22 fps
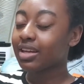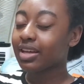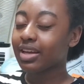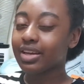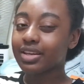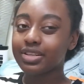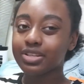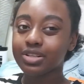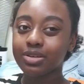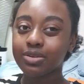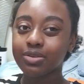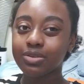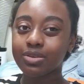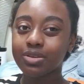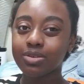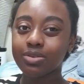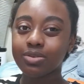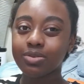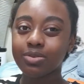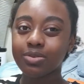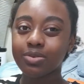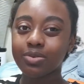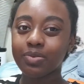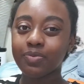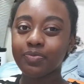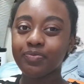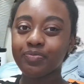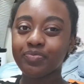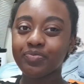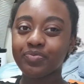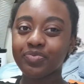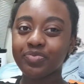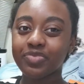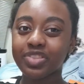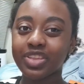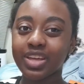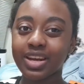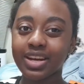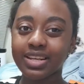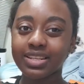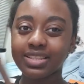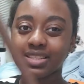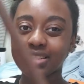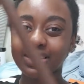I showed you that
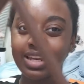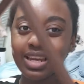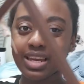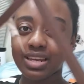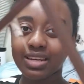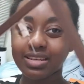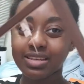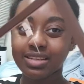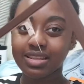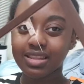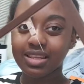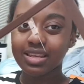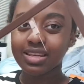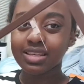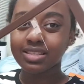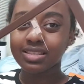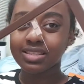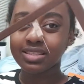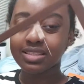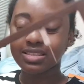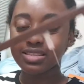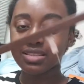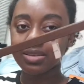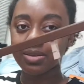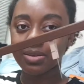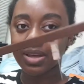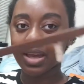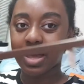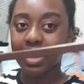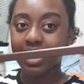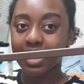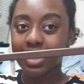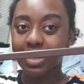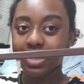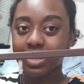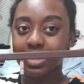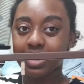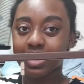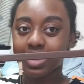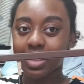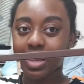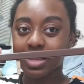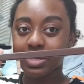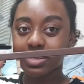I stained this so yeah I,
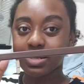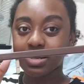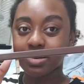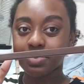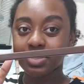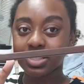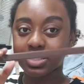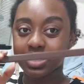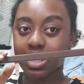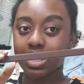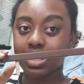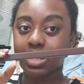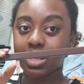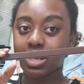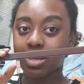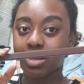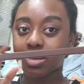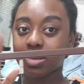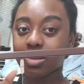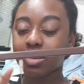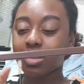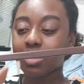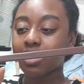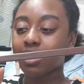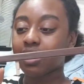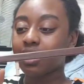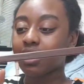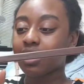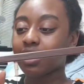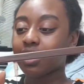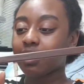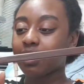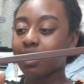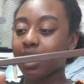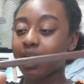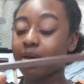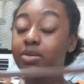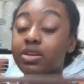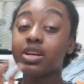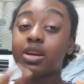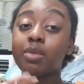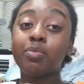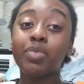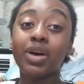I ended up staining I
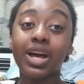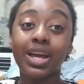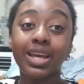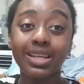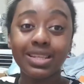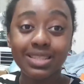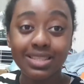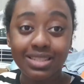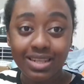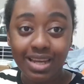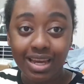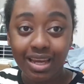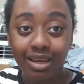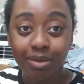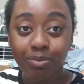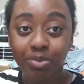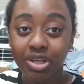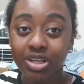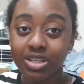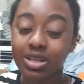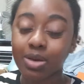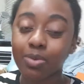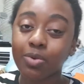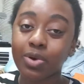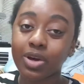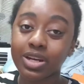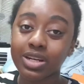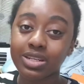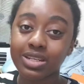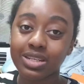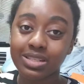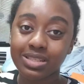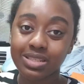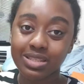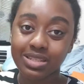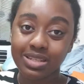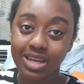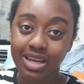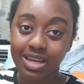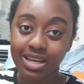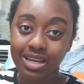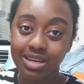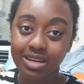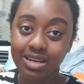ended up buying stain because I wanted to
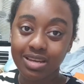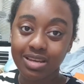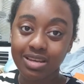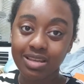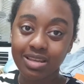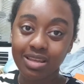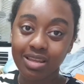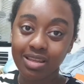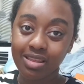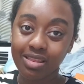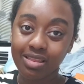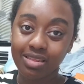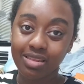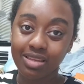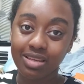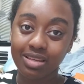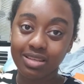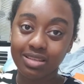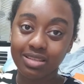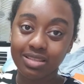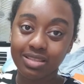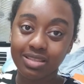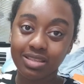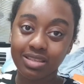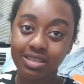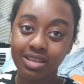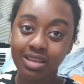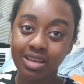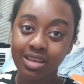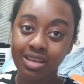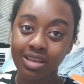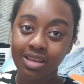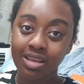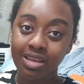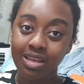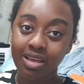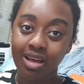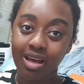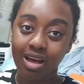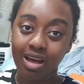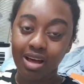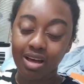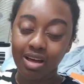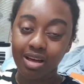stain these
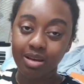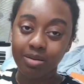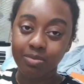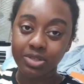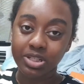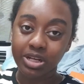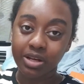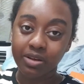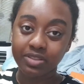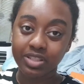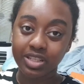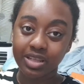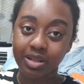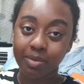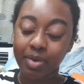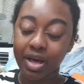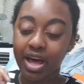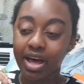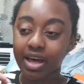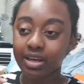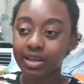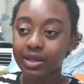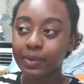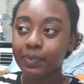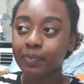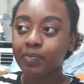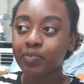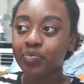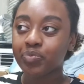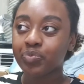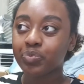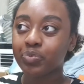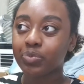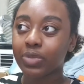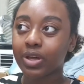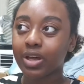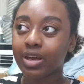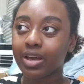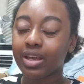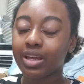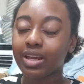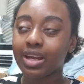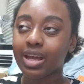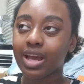um, shelves in the back,
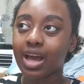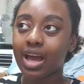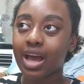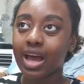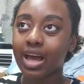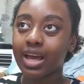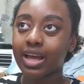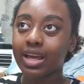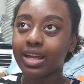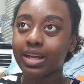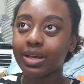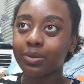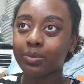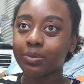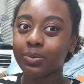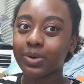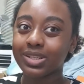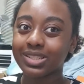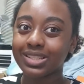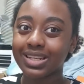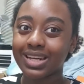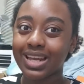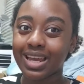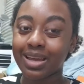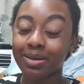but I wasn't